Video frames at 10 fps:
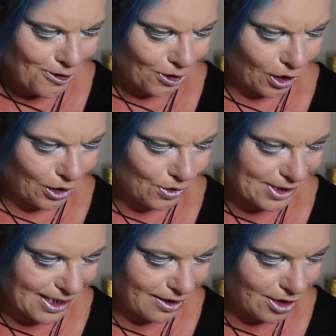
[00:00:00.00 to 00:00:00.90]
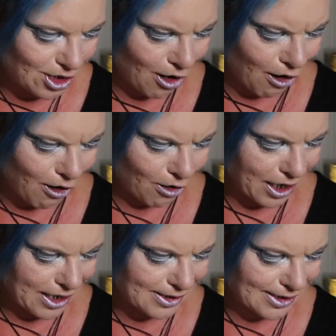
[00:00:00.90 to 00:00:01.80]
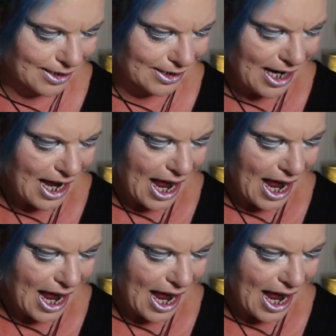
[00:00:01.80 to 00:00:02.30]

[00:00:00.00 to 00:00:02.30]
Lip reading: Glows in the dark. It says,